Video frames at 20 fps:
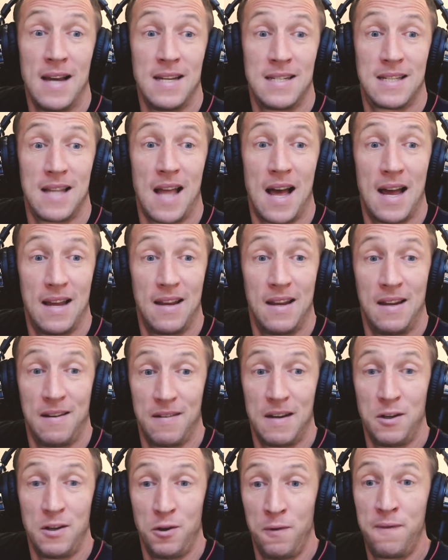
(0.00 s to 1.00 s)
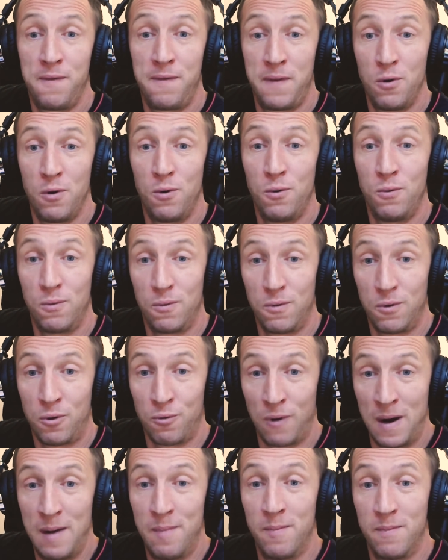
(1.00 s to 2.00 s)
It's like you feel
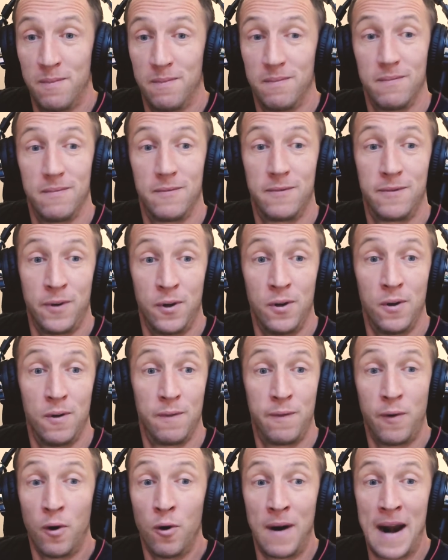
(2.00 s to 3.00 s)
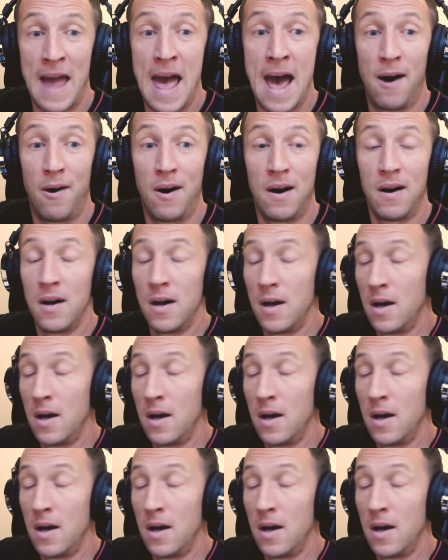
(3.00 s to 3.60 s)
grim for an hour,